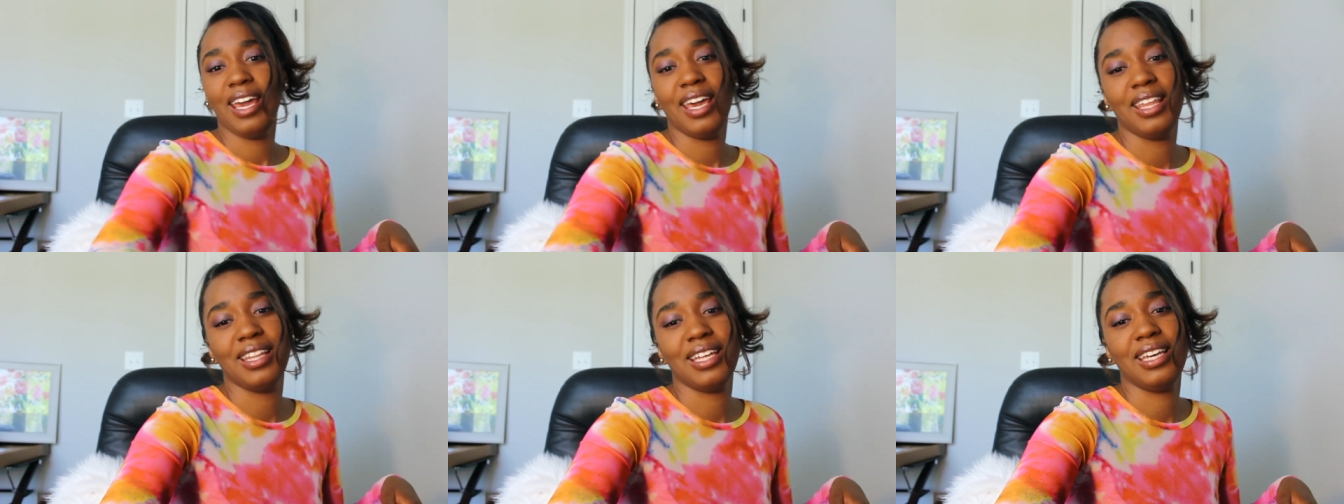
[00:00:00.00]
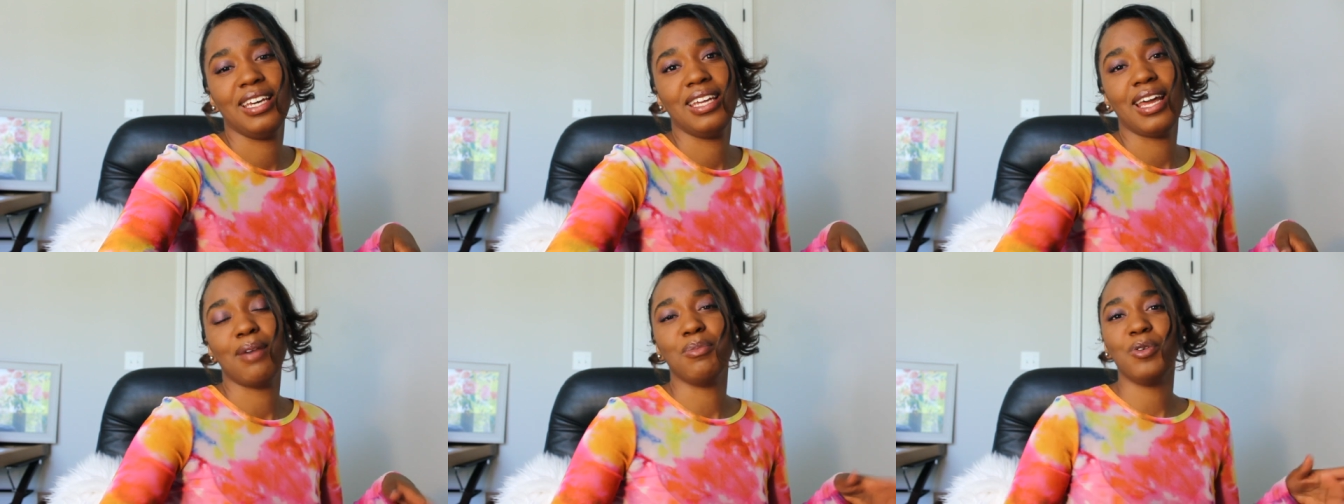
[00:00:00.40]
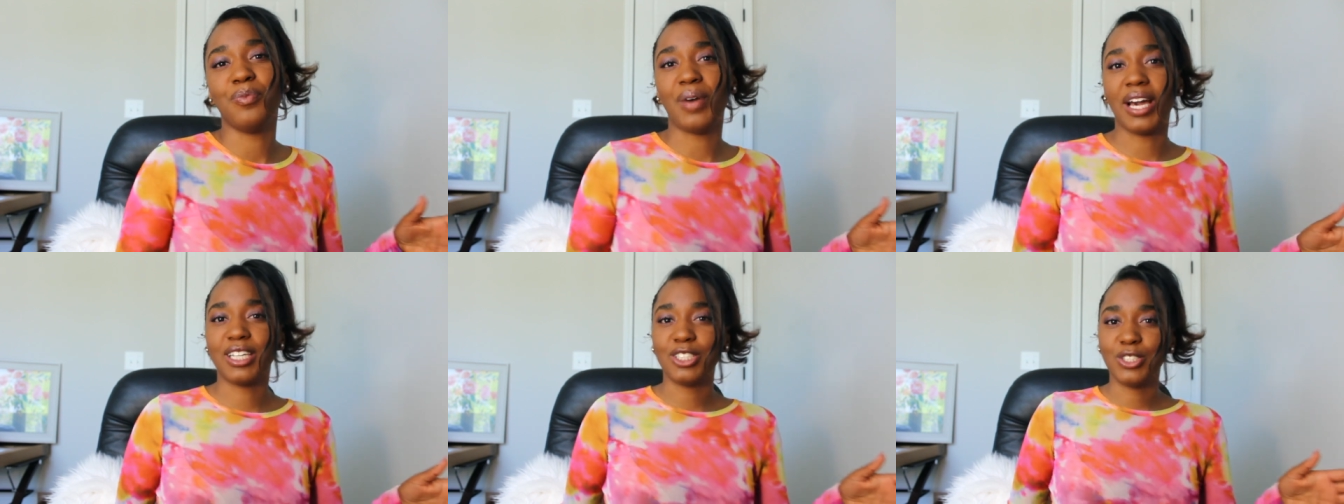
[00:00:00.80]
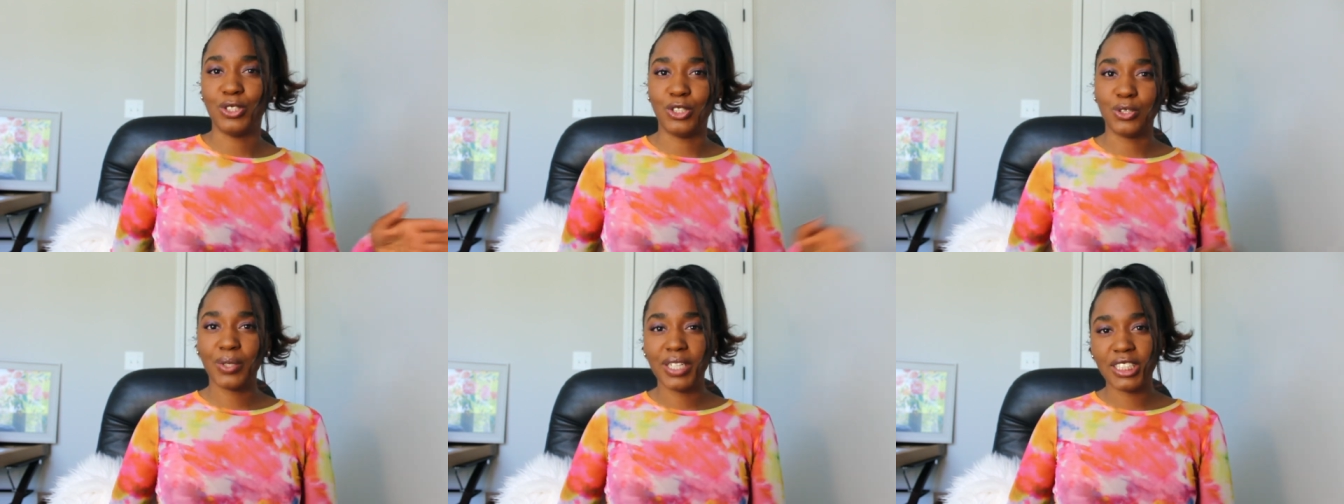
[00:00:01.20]
And then I moved back
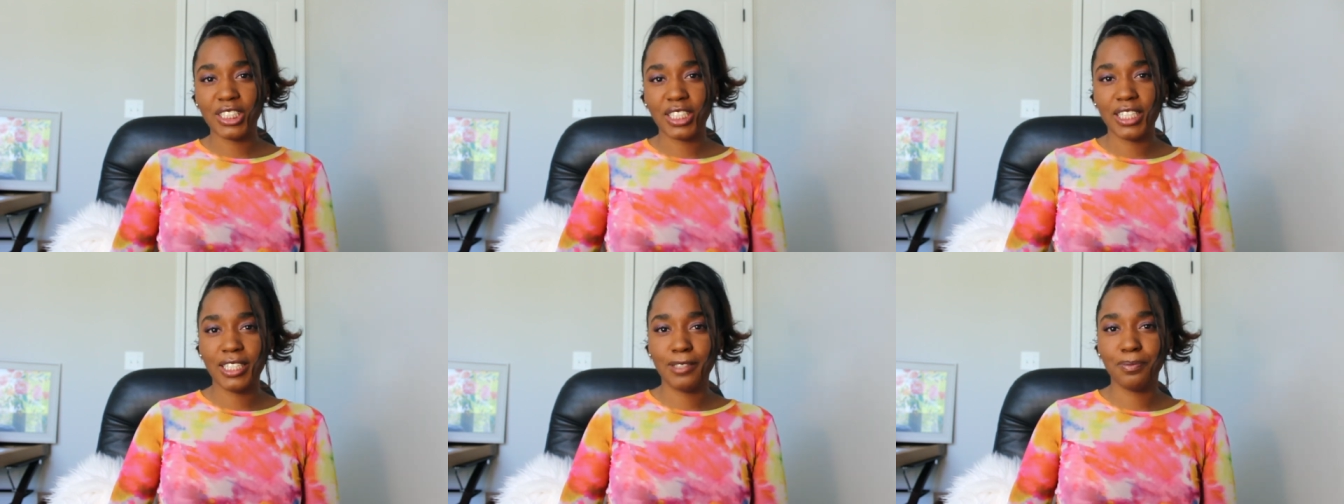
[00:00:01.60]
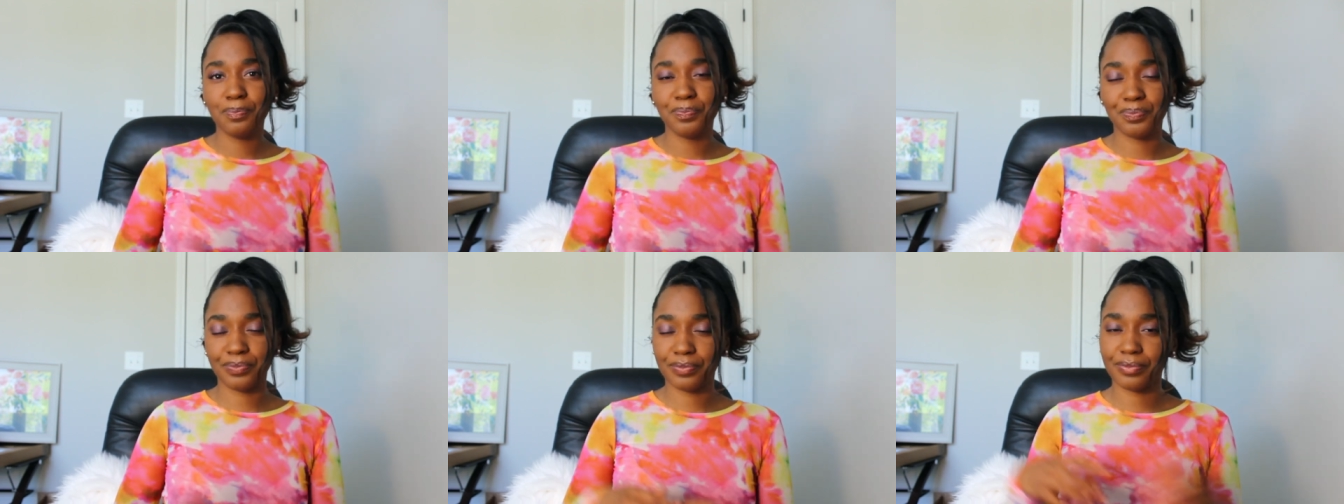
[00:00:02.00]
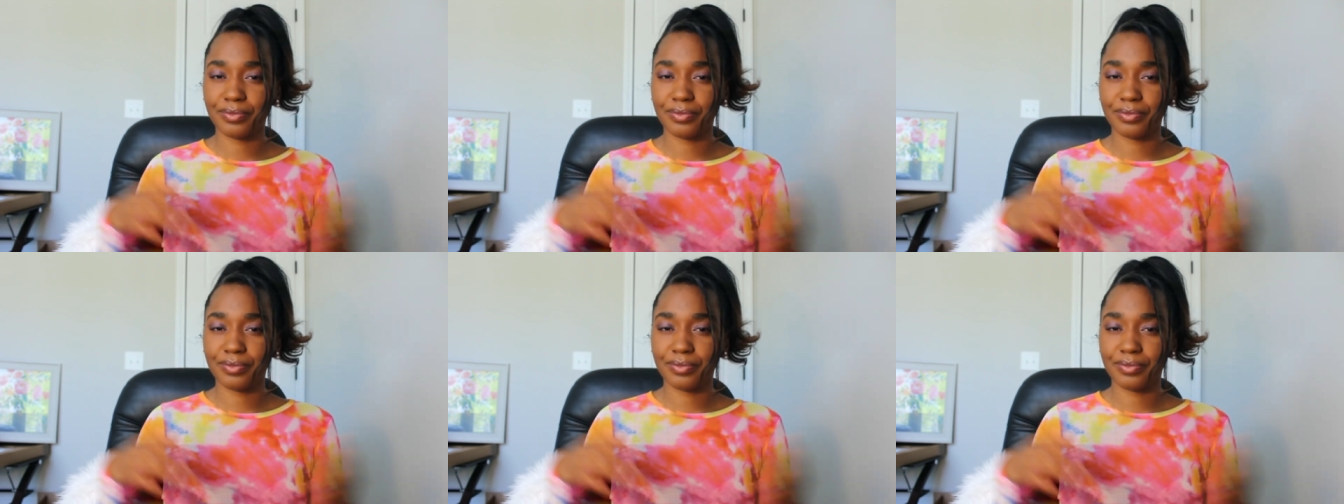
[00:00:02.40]
to Georgia.